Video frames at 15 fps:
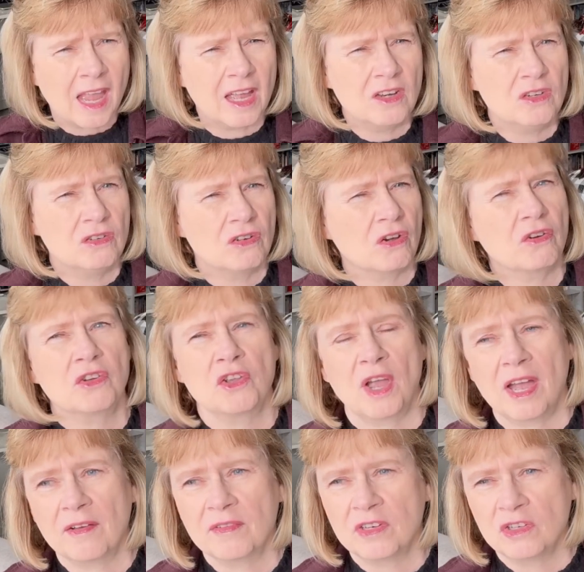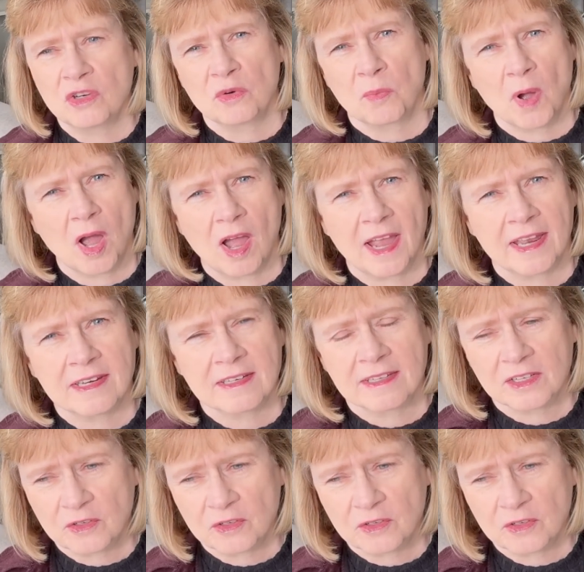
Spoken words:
And you know, you have it in your mind that